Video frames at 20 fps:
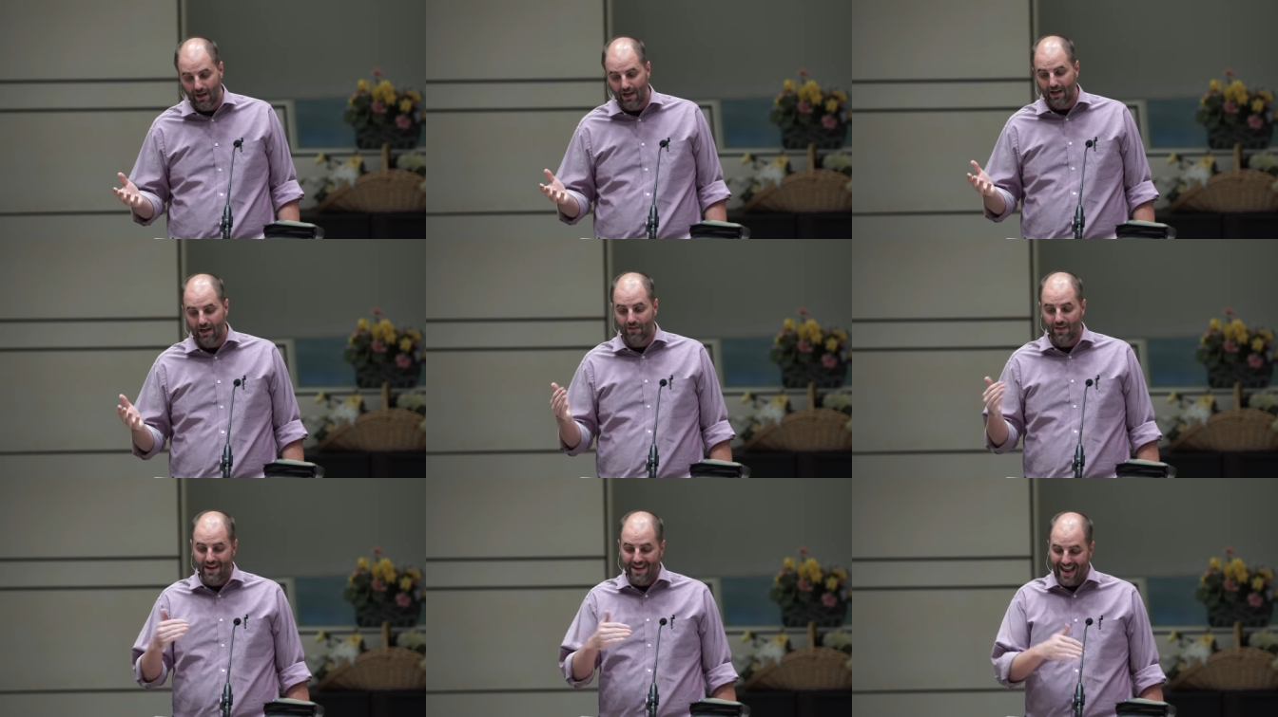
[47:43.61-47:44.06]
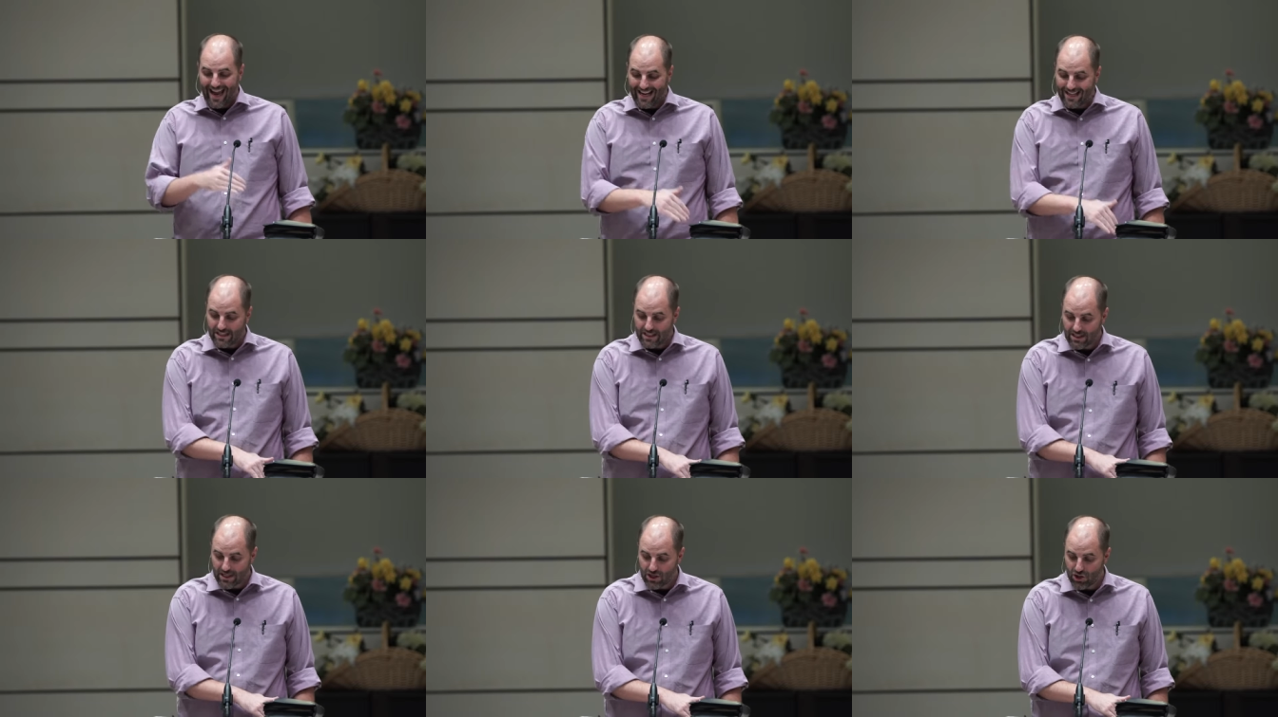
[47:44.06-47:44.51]
in the 9th
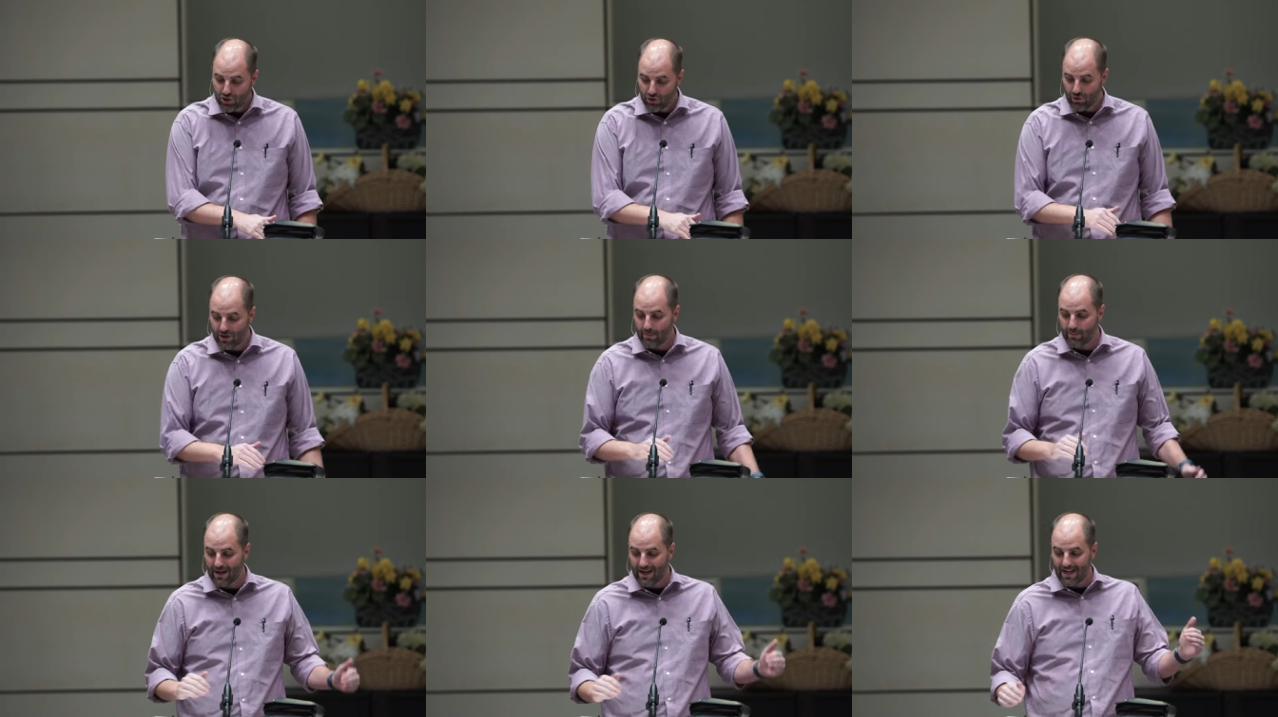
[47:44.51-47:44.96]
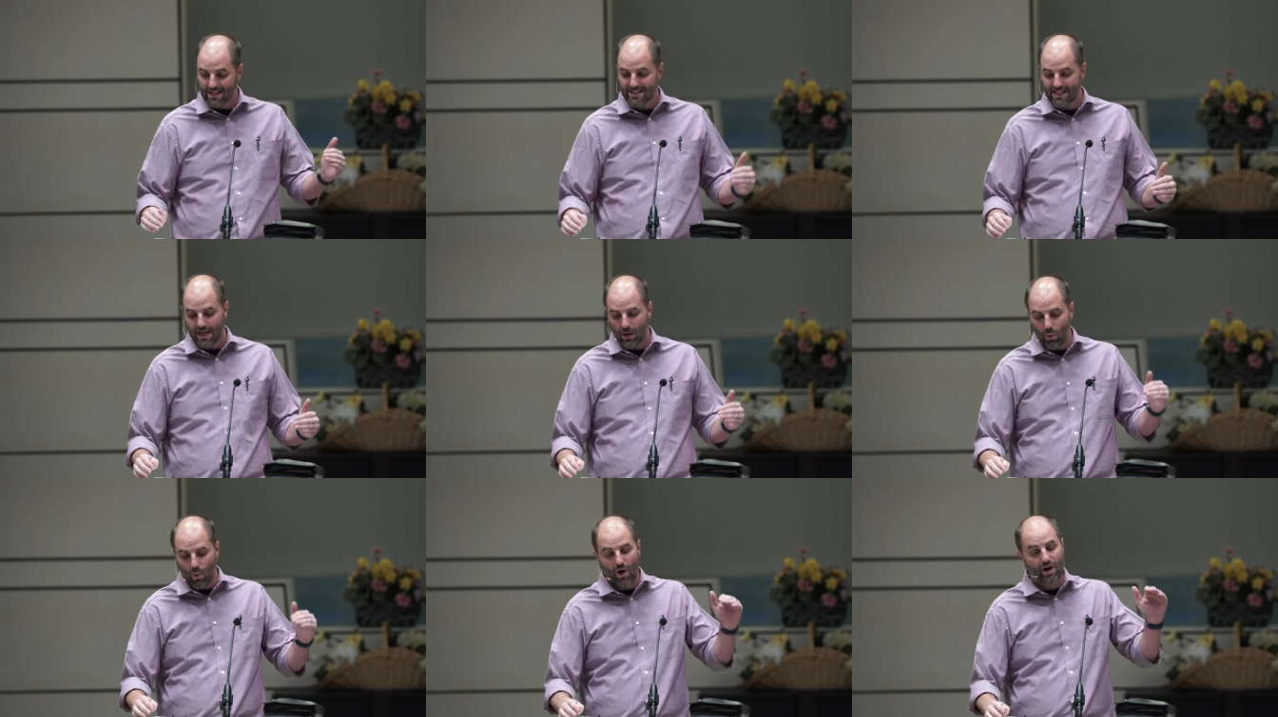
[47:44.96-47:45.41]
century because
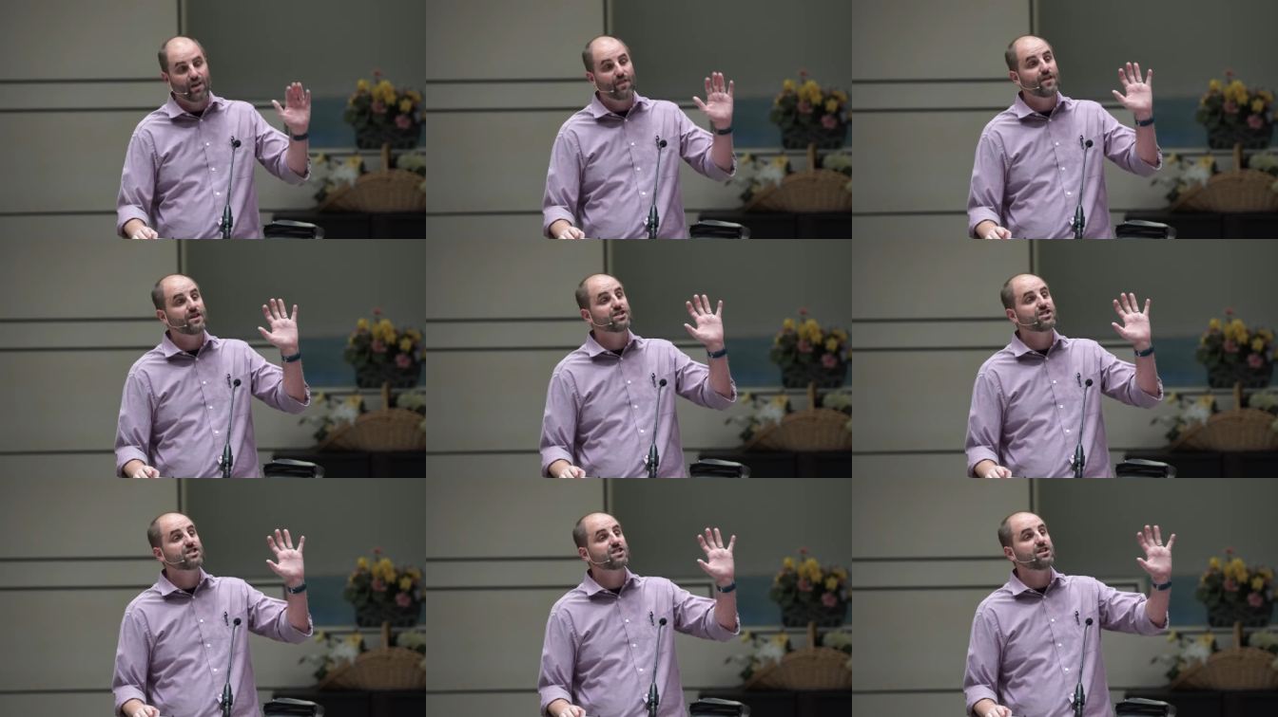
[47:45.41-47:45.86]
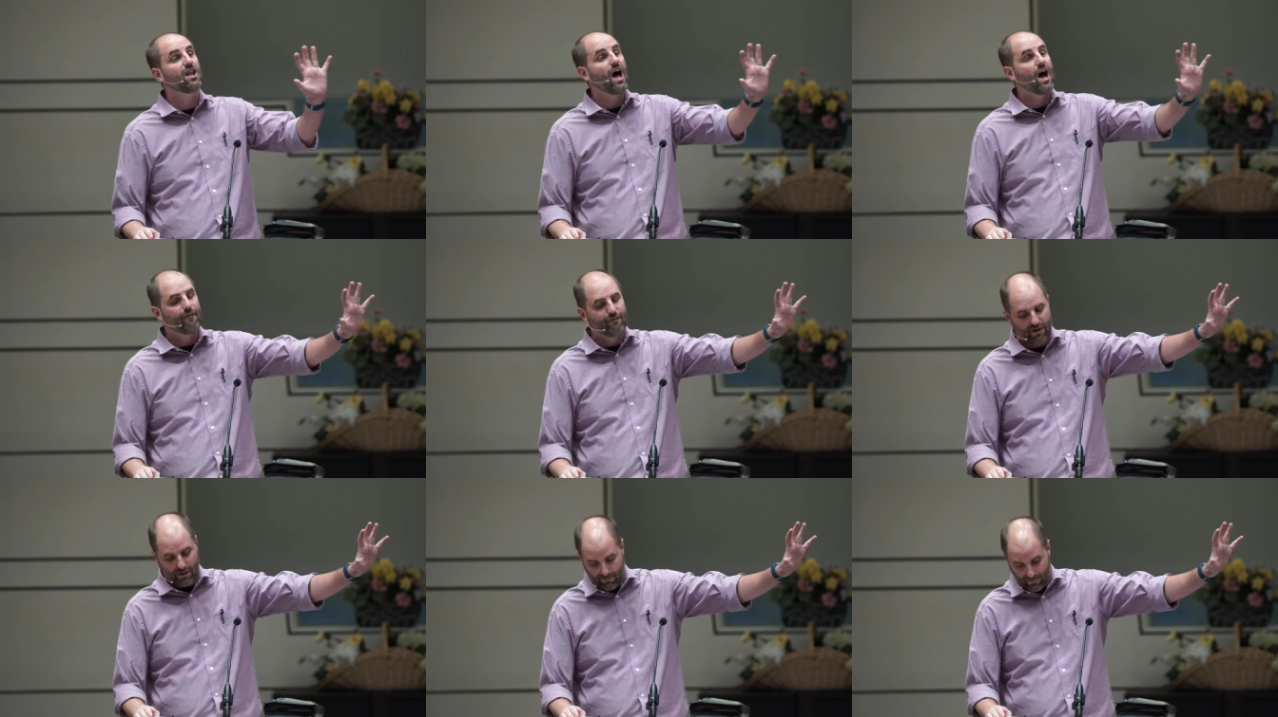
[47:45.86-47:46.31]
he wanted the
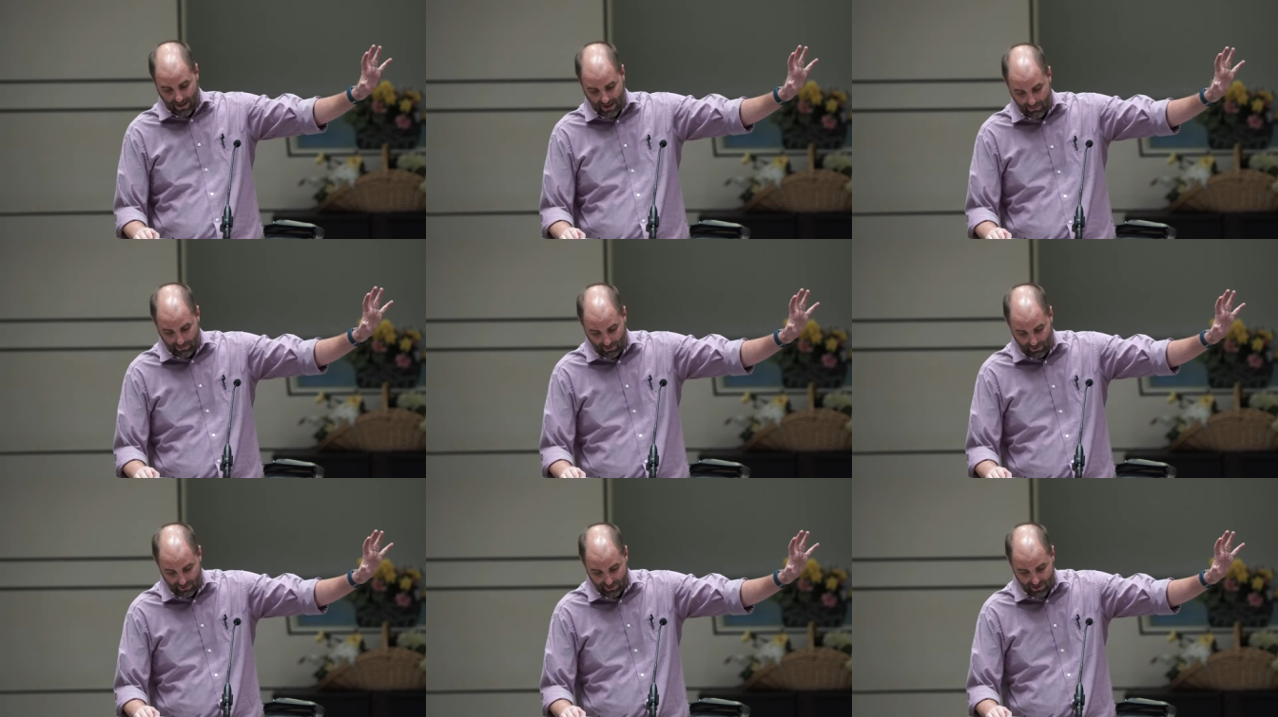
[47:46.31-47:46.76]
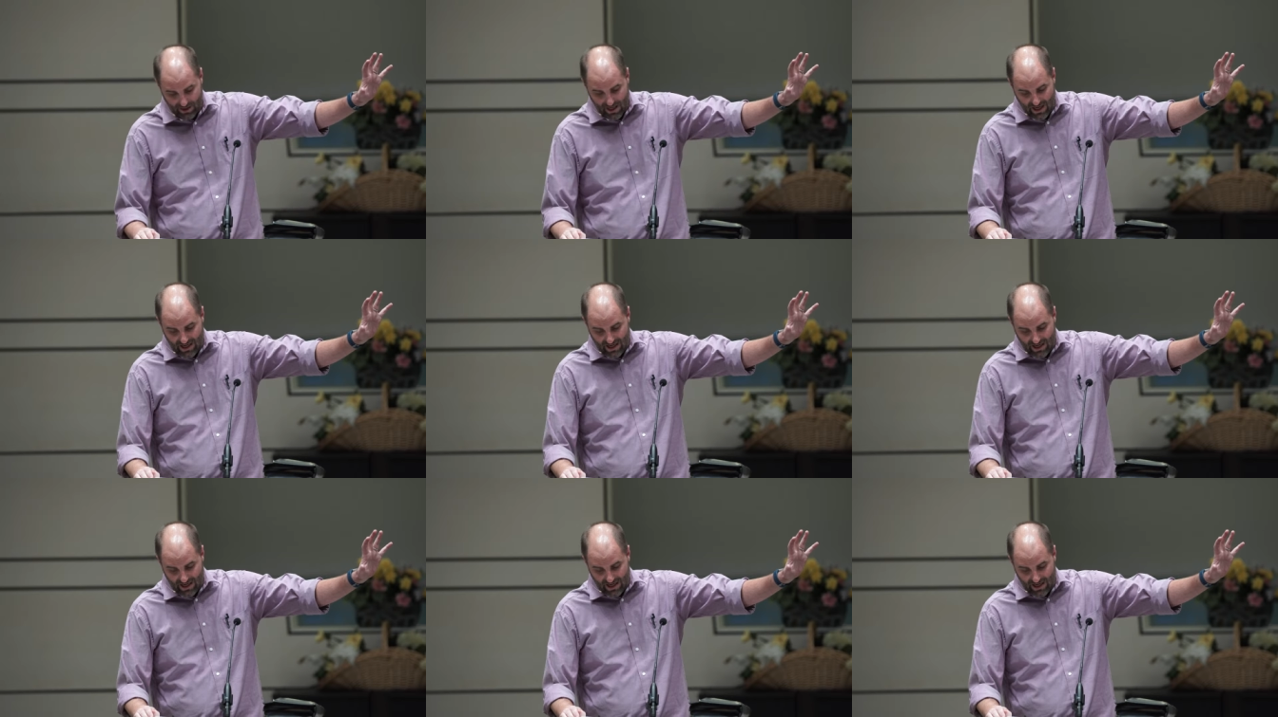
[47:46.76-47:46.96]
Slavic peoples